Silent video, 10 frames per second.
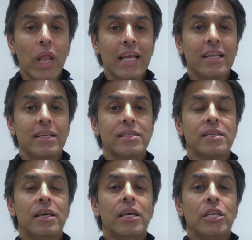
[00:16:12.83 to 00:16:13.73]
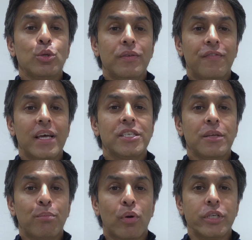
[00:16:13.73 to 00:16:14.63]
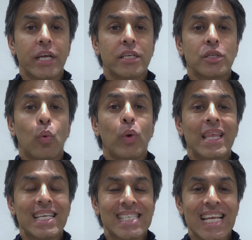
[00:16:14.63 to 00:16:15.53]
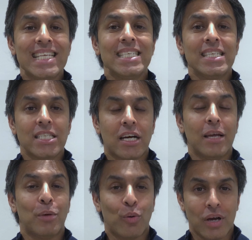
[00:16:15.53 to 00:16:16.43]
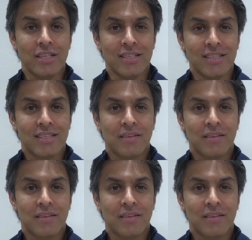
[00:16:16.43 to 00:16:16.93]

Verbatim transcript: willingness to invest in projects with extended time horizons.